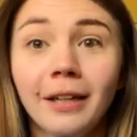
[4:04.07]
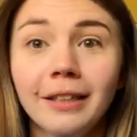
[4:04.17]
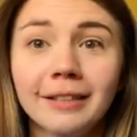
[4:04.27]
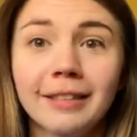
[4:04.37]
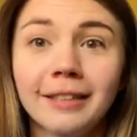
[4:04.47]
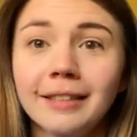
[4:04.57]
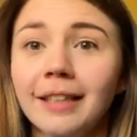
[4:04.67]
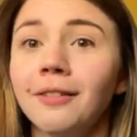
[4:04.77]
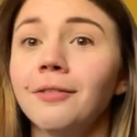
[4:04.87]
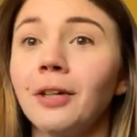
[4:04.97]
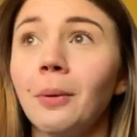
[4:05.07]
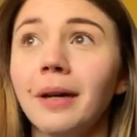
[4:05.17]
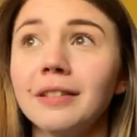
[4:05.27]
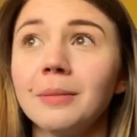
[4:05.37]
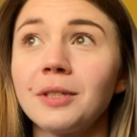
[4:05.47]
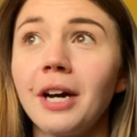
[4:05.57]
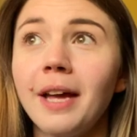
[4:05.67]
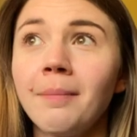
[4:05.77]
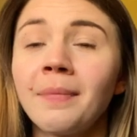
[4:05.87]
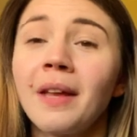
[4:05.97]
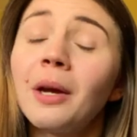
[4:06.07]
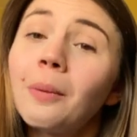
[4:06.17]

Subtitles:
garden centre for quite some time,